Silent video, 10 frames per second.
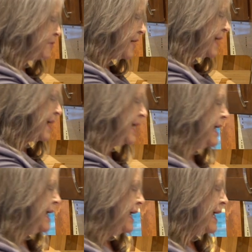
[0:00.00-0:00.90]
way,
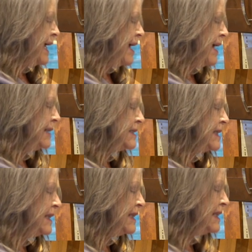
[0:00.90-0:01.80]
and
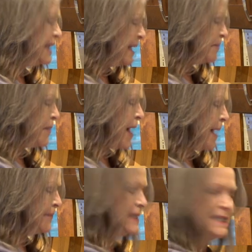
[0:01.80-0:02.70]
then
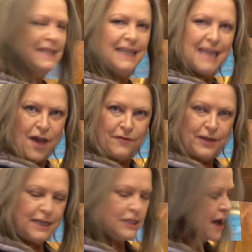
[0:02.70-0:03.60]
pop these in the
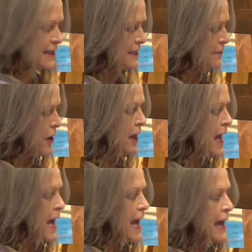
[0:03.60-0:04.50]
oven and toss them all.
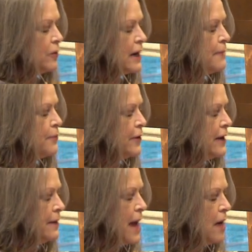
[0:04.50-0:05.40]
And when I
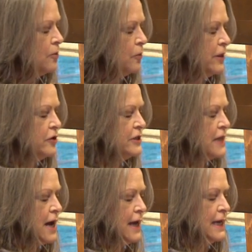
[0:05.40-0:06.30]
bring them out, when they're
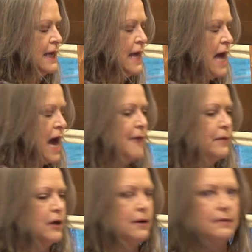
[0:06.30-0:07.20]
done,
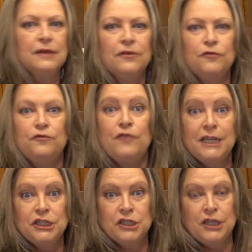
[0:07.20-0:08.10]
I'm gonna
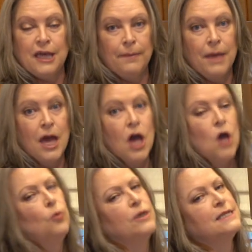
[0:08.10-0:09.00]
finish them
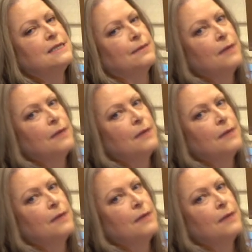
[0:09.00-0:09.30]
with some